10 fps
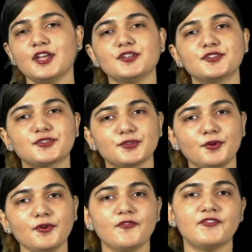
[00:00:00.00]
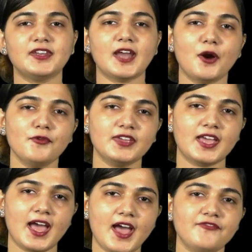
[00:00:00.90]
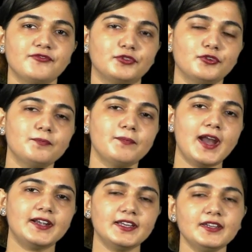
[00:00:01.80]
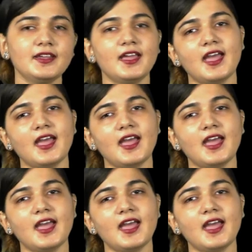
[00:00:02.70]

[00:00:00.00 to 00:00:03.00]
So now we have group pattern